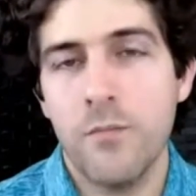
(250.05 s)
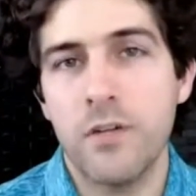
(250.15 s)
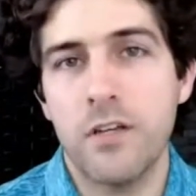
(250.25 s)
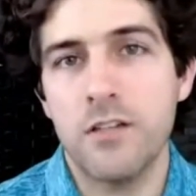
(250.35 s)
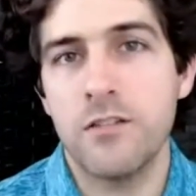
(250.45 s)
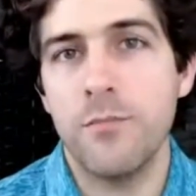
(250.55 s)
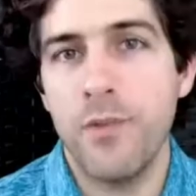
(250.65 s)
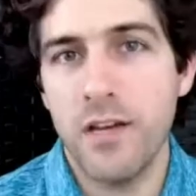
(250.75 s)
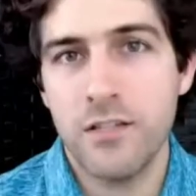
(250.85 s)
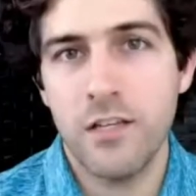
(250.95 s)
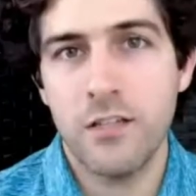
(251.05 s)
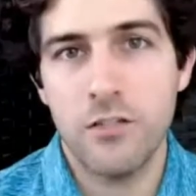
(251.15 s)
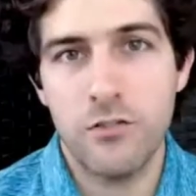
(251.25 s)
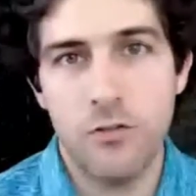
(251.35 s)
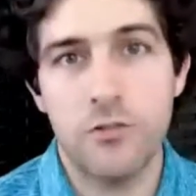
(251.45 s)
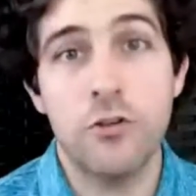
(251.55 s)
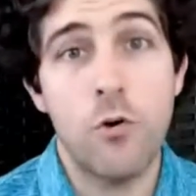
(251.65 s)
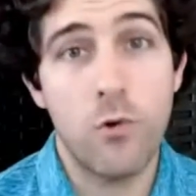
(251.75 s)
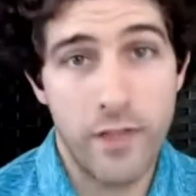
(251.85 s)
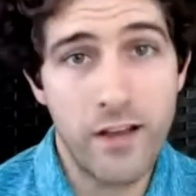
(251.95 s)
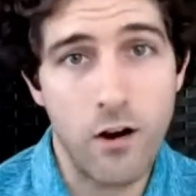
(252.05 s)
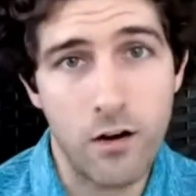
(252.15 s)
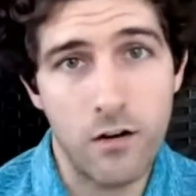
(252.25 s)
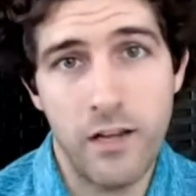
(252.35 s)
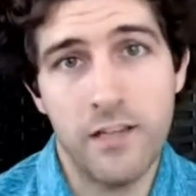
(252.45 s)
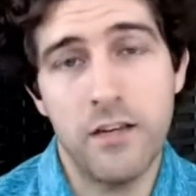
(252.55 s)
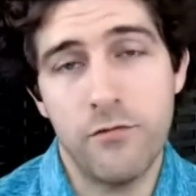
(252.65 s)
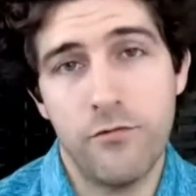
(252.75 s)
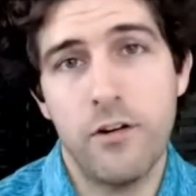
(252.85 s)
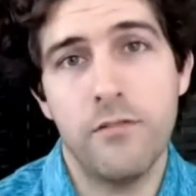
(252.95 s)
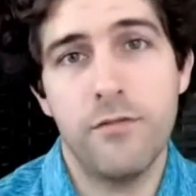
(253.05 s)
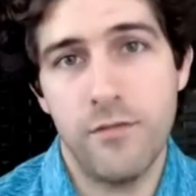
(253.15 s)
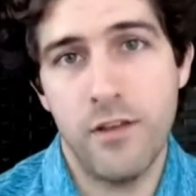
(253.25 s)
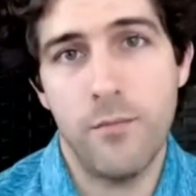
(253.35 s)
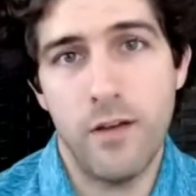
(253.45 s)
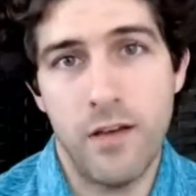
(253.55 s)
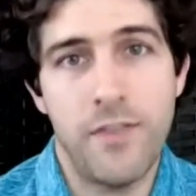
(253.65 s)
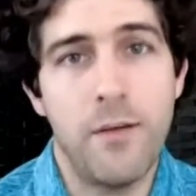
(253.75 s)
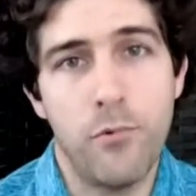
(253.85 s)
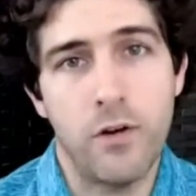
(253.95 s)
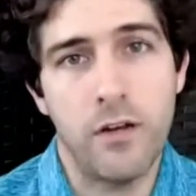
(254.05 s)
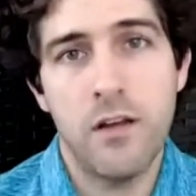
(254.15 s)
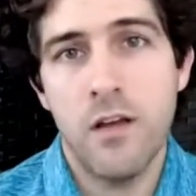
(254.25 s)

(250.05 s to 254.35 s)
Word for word: because the best thing to do is go where they are and get in front of them at that point.